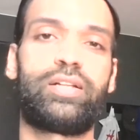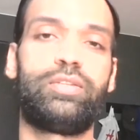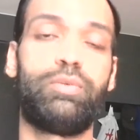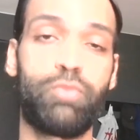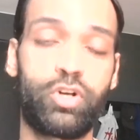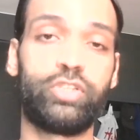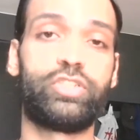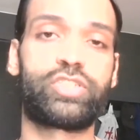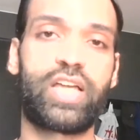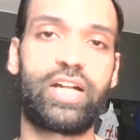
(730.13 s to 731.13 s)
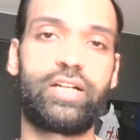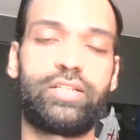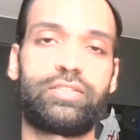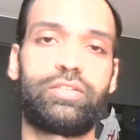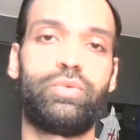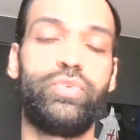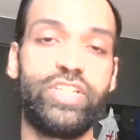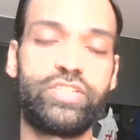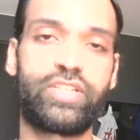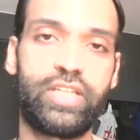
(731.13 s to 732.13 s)
the Mughals had
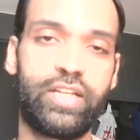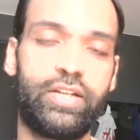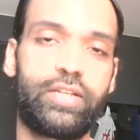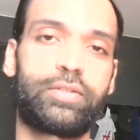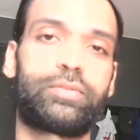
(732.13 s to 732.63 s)
reigned in India,